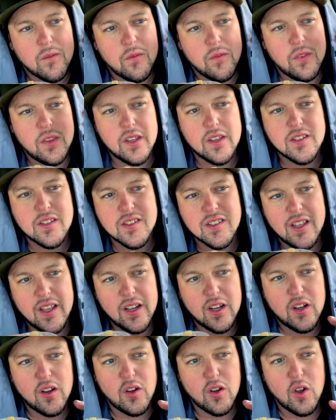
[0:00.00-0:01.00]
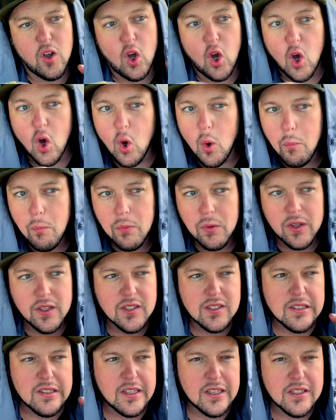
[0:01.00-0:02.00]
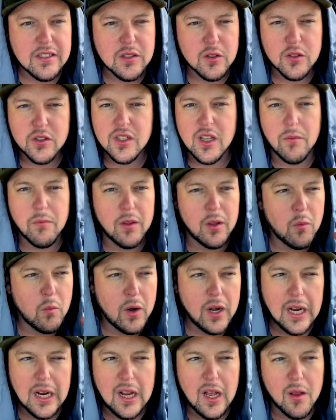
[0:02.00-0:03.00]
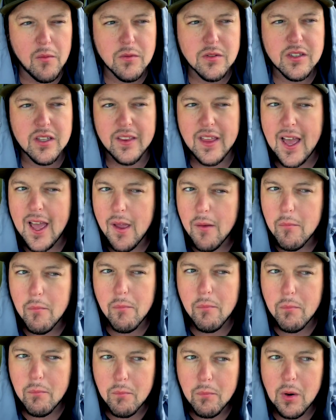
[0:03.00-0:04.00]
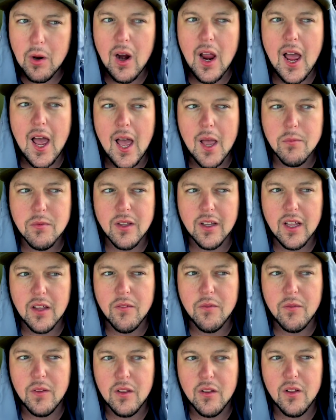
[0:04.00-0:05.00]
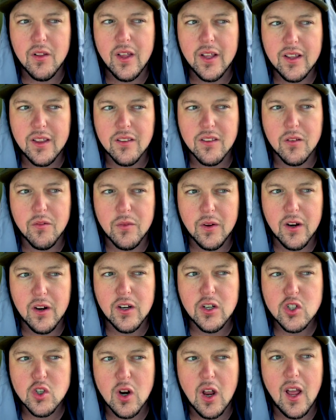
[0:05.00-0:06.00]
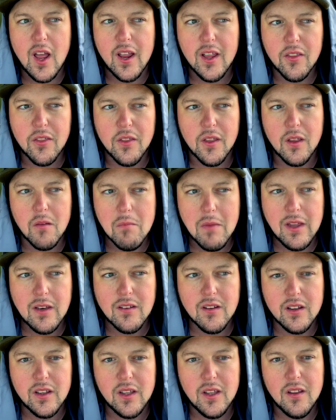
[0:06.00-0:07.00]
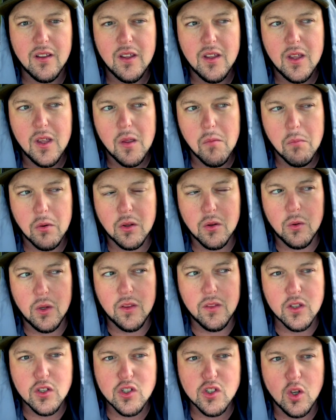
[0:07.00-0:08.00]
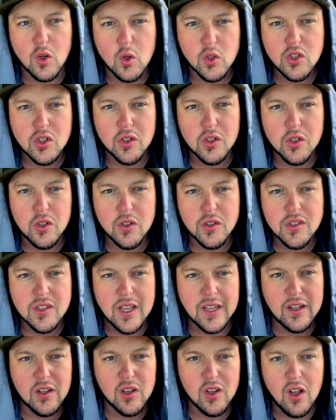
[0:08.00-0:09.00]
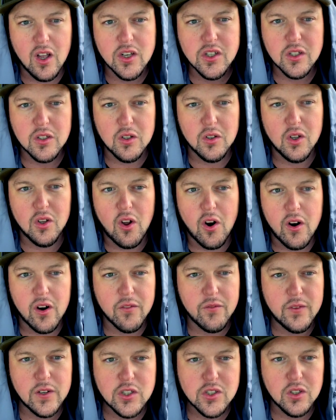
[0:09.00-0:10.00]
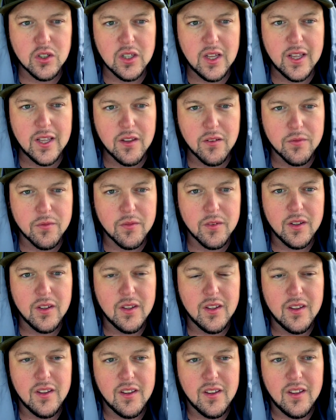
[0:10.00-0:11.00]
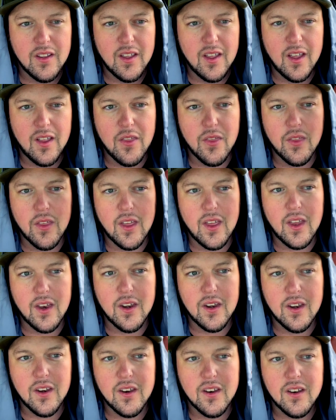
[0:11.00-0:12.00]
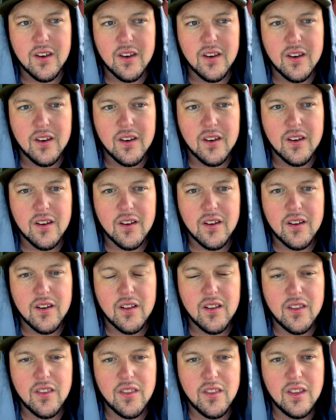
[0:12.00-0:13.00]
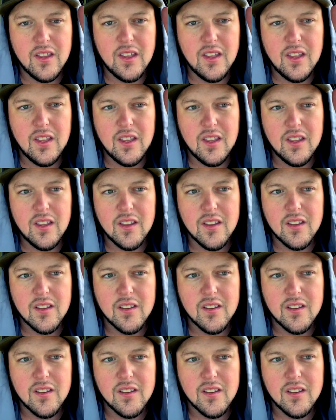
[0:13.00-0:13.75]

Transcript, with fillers: this like hopelessness or something when it comes to that, perhaps. Like, I feel like it's a very trying thing mentally between the social, psychological, artificial life, and then the